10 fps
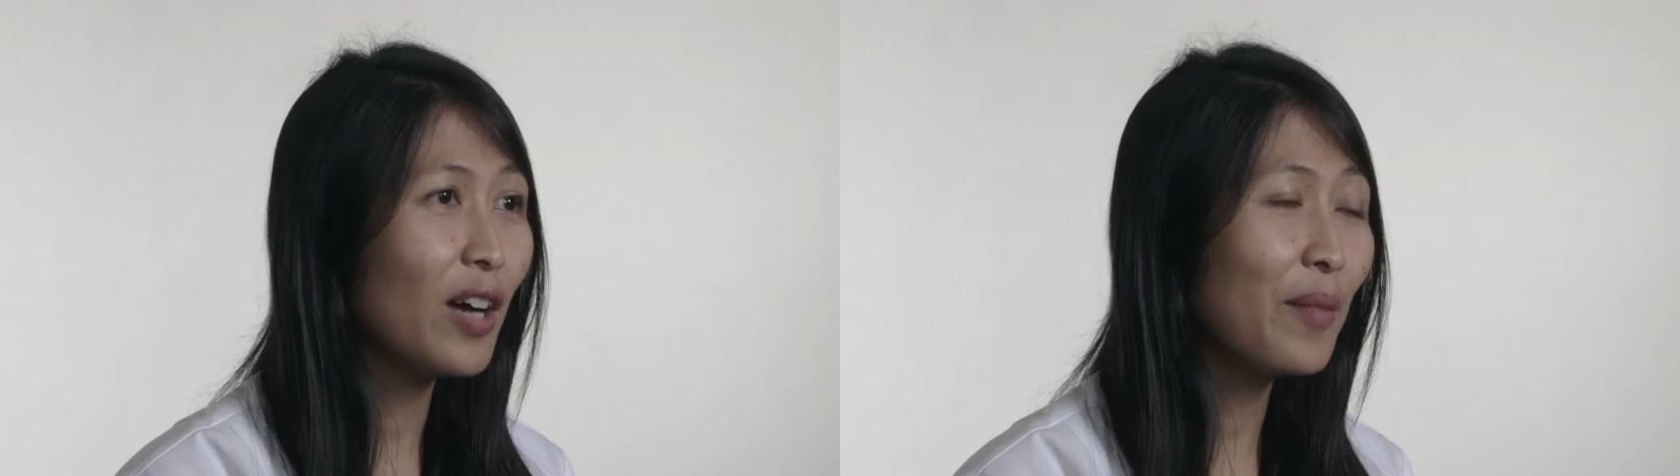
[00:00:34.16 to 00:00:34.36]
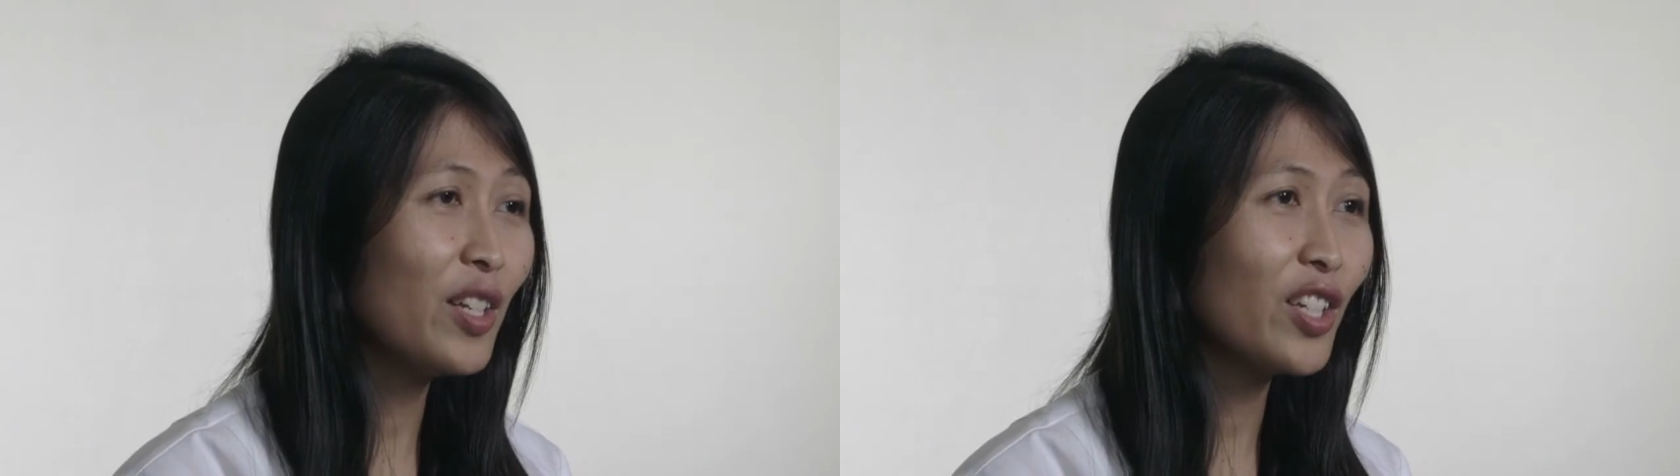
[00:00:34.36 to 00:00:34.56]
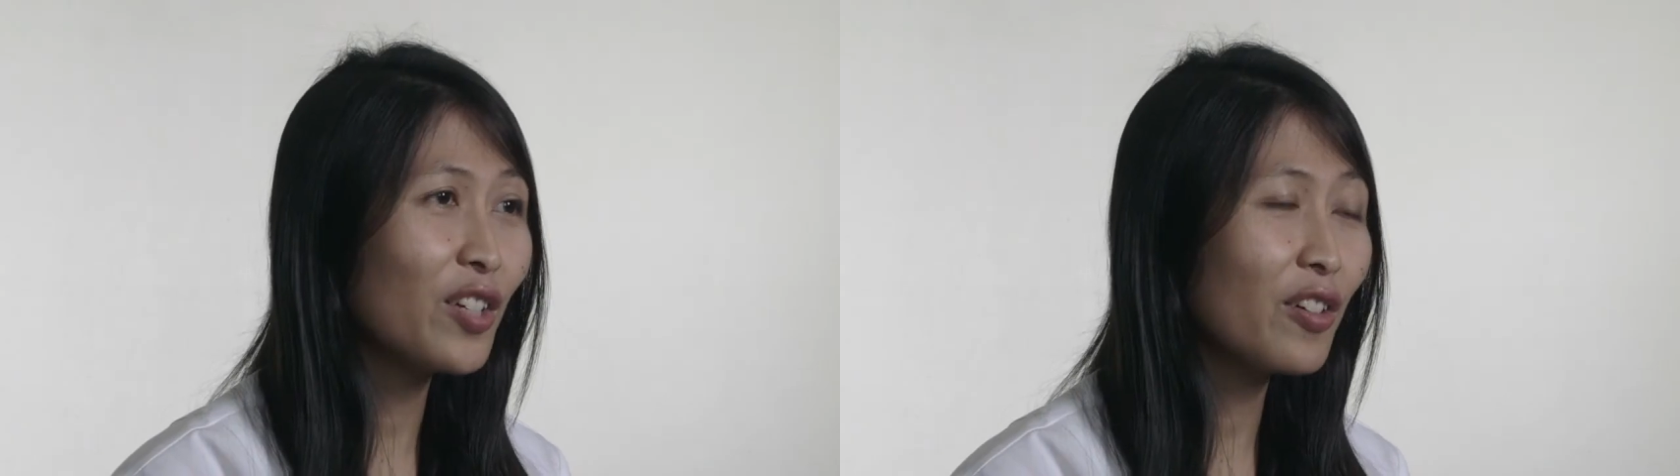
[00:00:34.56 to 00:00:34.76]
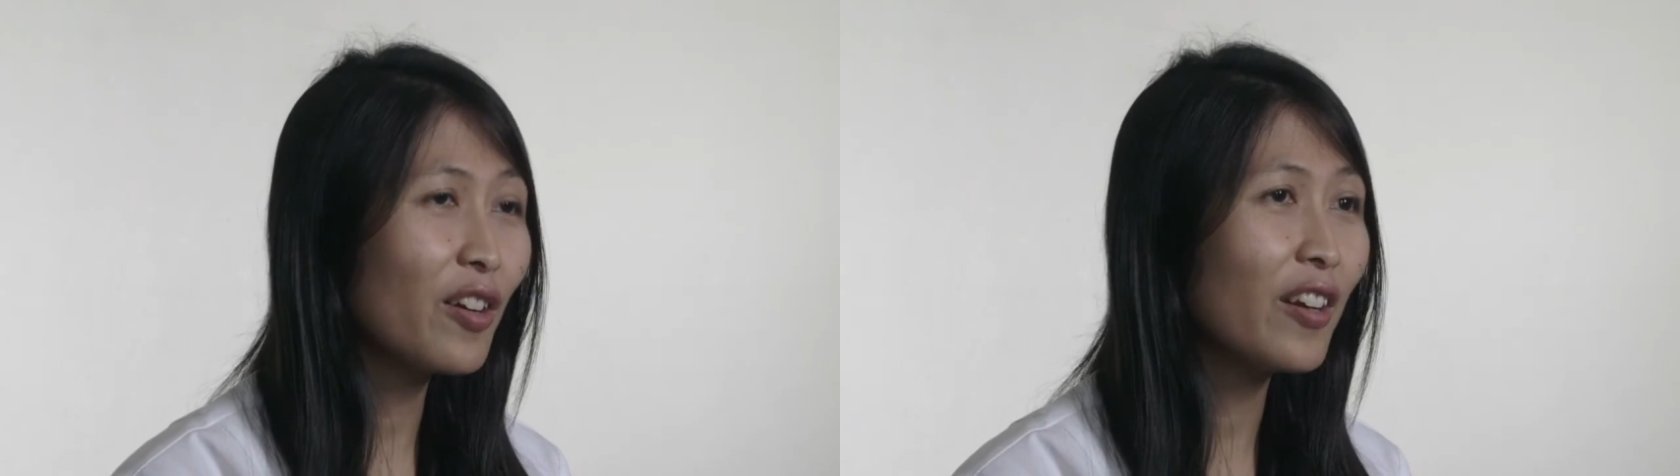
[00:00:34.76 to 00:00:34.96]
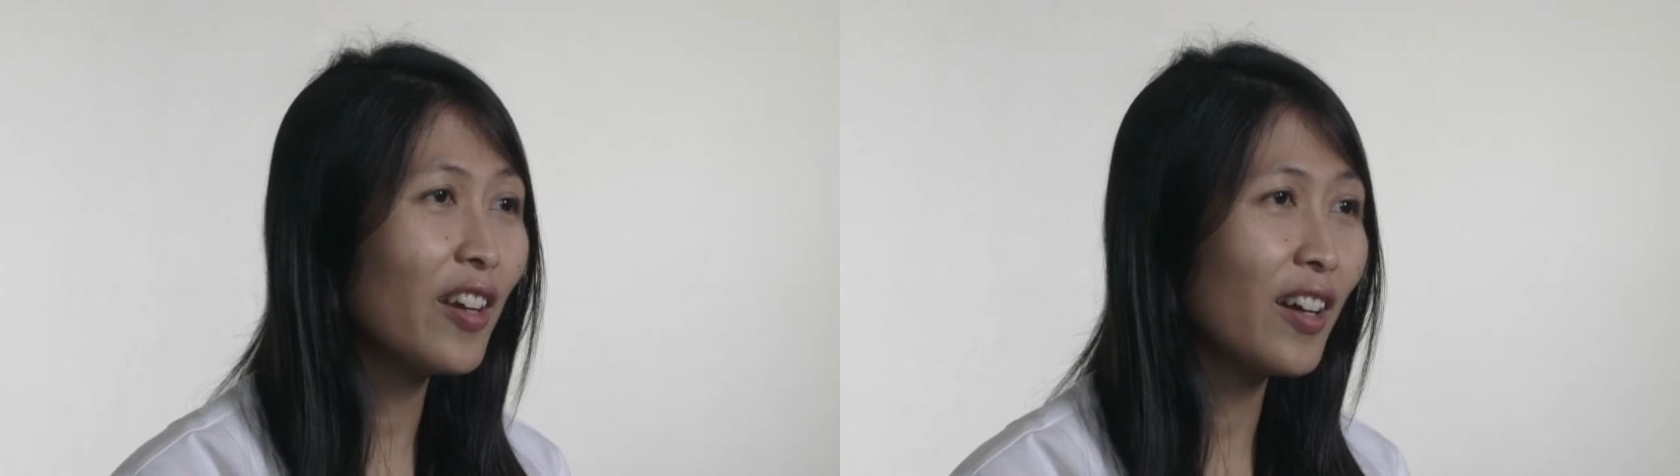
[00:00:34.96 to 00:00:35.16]
I'm a general
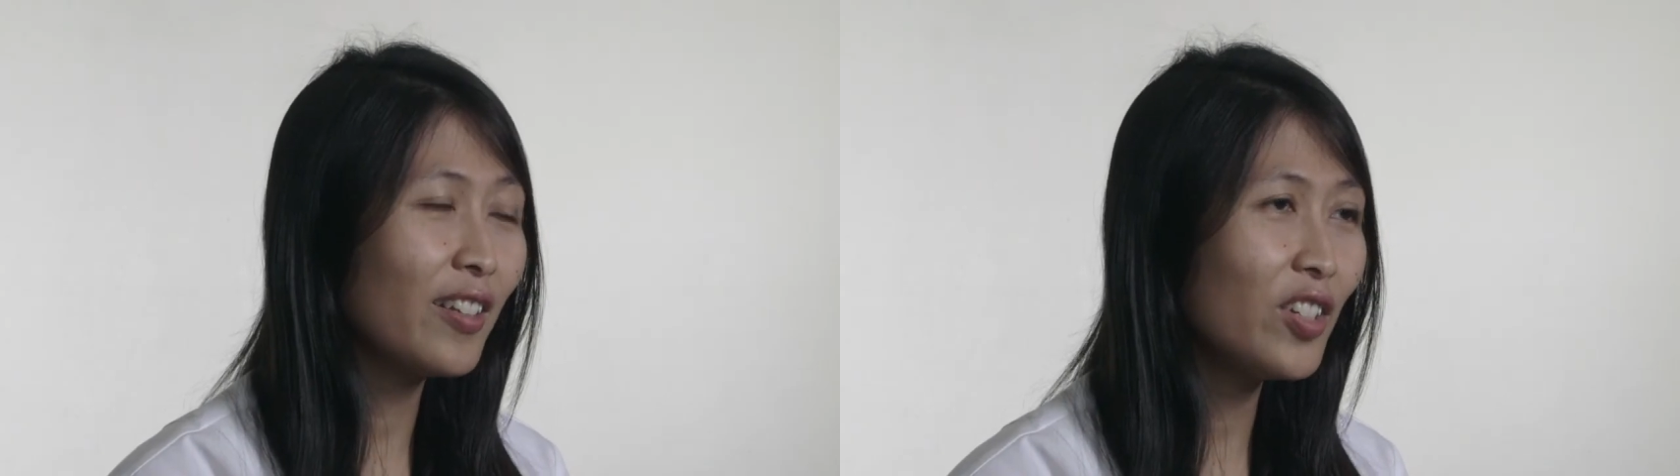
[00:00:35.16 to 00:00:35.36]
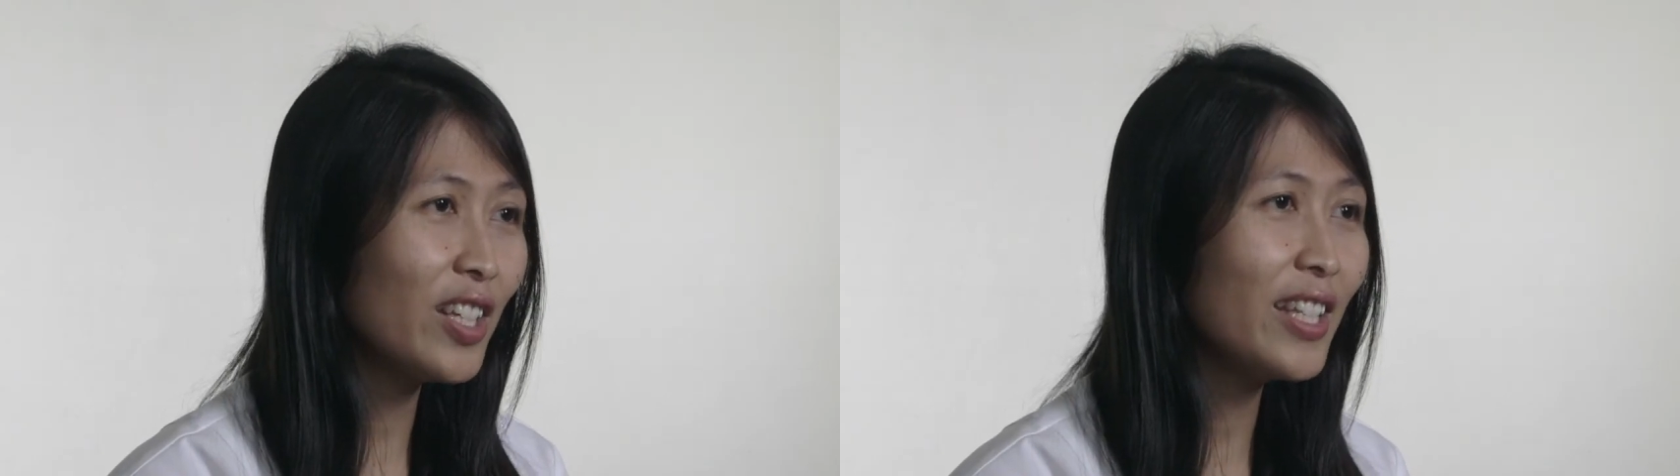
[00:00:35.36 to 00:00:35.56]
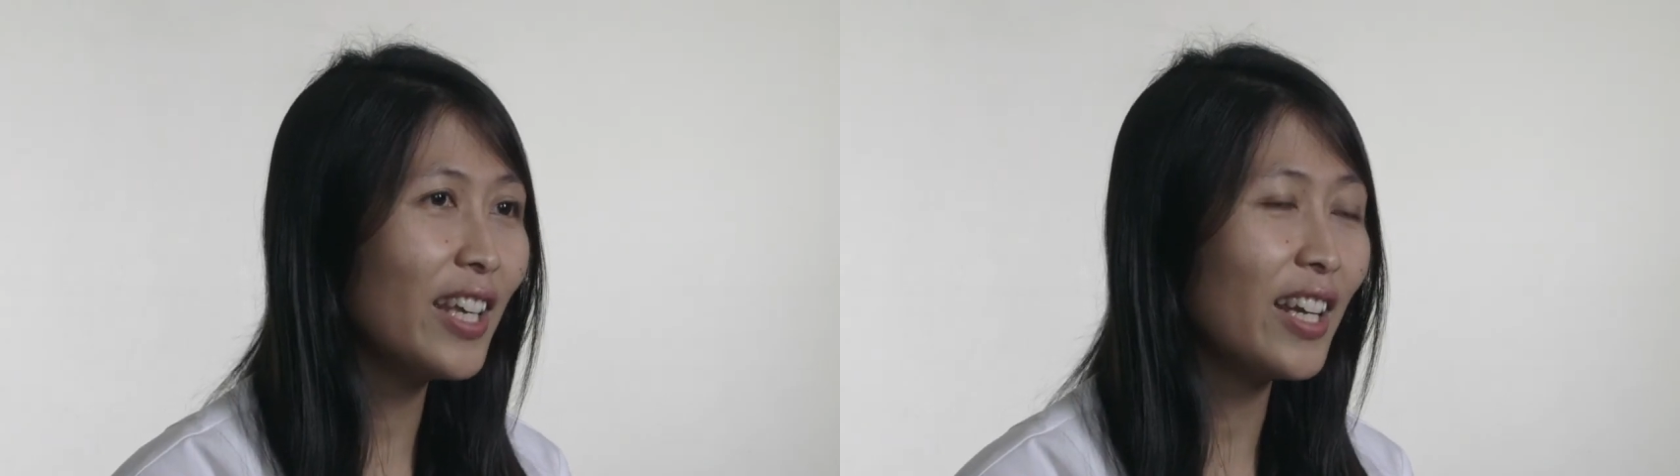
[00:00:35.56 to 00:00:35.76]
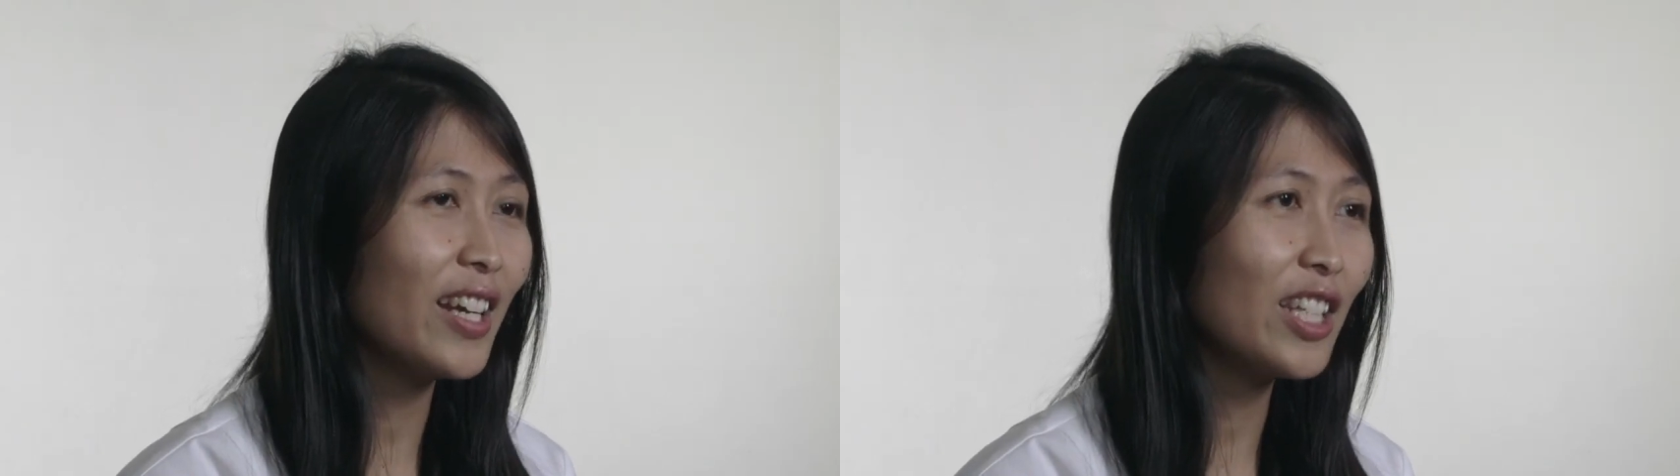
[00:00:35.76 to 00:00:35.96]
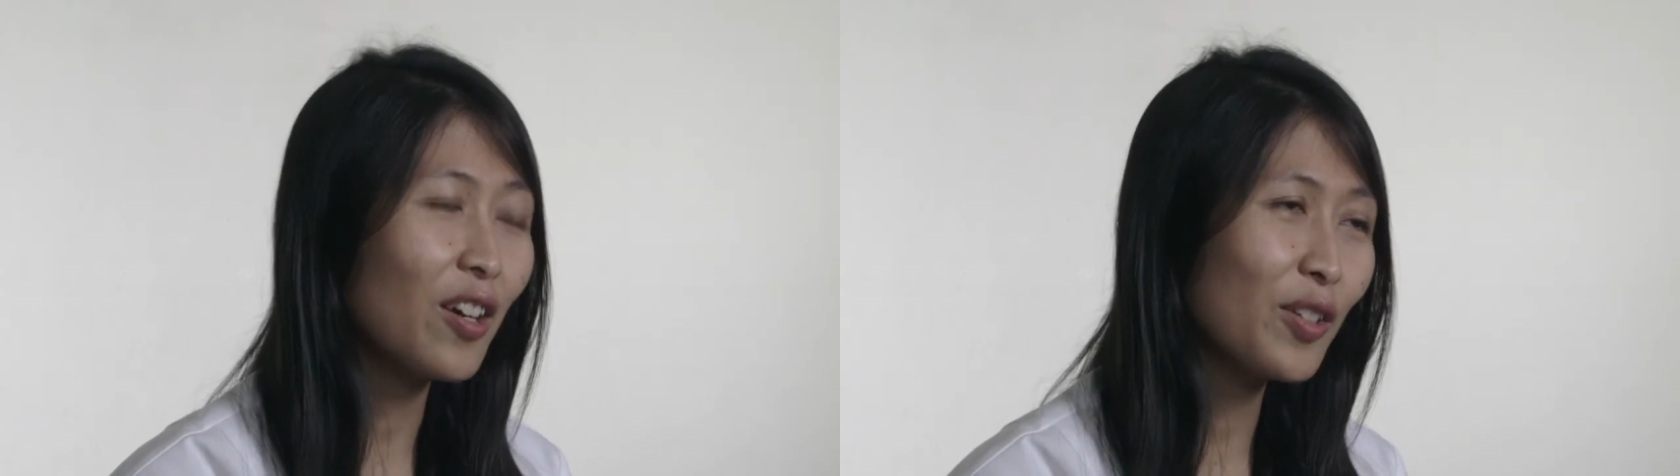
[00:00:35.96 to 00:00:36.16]
cardiologist and I